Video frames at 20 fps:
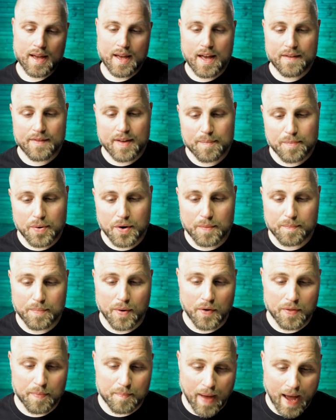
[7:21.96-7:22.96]
If I put
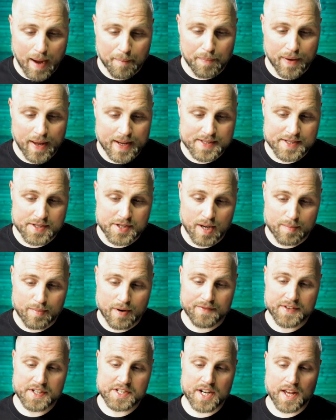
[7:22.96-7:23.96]
both backplates on top
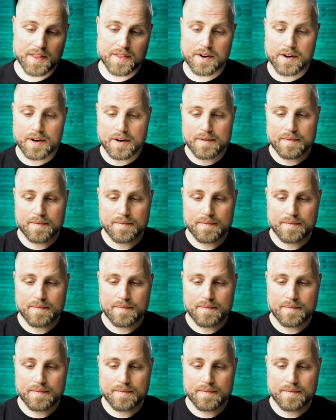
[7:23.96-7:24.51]
of each other,